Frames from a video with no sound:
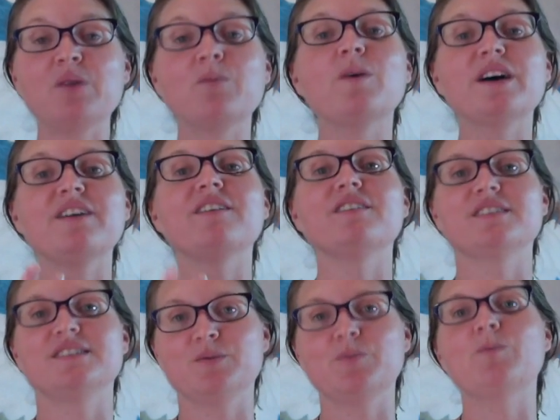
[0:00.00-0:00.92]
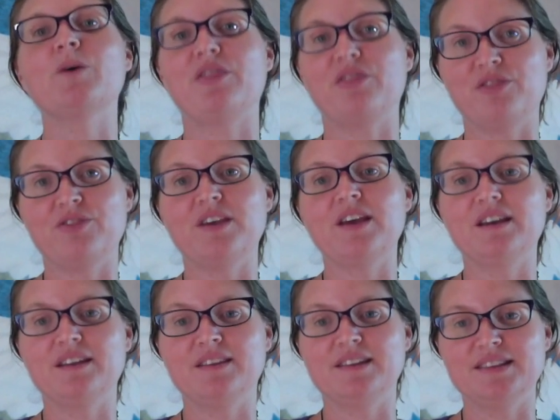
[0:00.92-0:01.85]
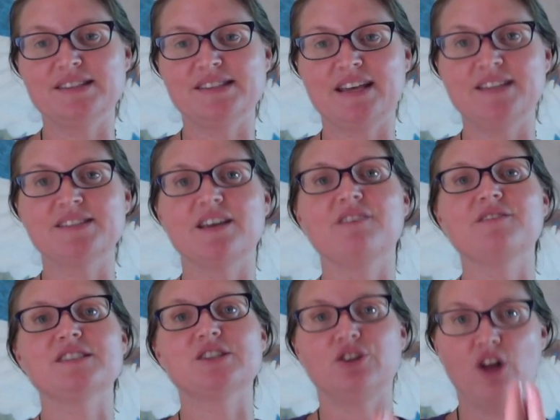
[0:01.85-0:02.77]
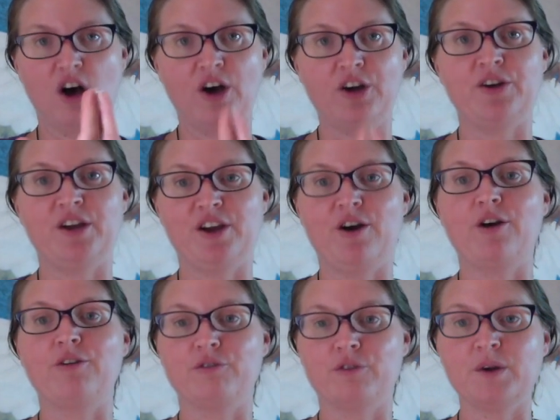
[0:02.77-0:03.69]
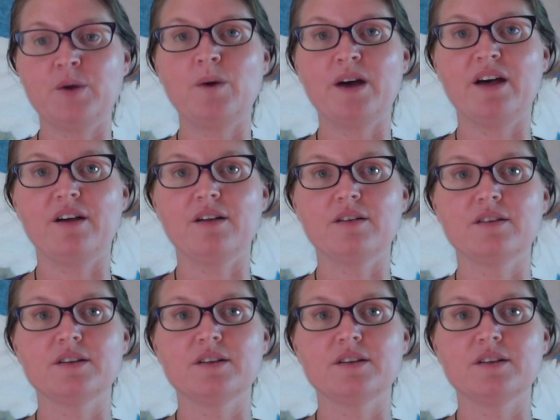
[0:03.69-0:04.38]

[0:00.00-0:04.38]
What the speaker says: will, with, in the sense of still honoring our free will.